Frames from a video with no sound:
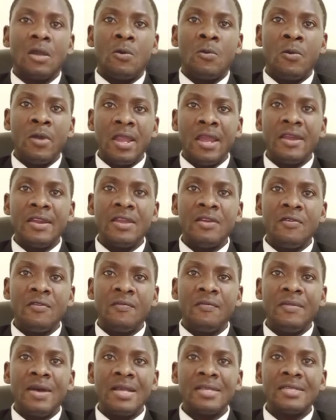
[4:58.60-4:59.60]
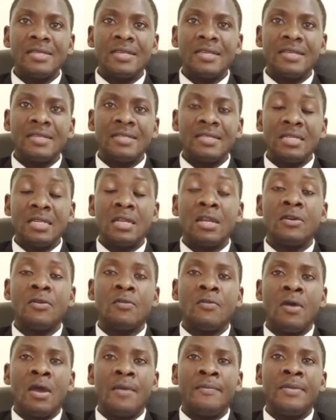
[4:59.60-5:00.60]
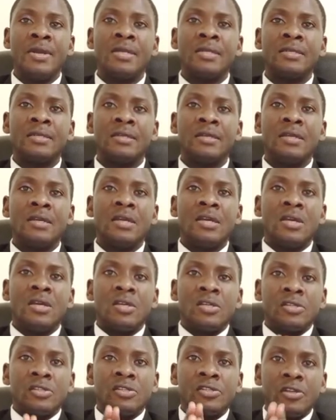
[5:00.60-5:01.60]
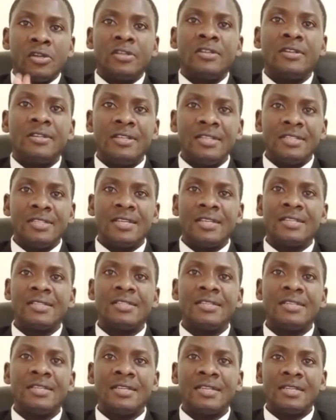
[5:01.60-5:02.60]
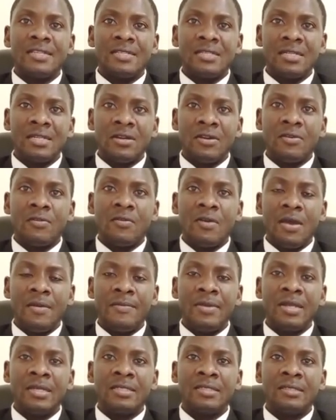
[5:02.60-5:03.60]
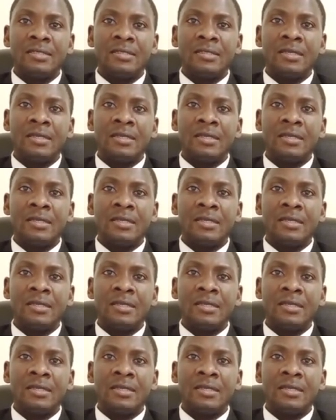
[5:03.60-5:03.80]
wearing of mask is still a requirement social distancing is still a requirement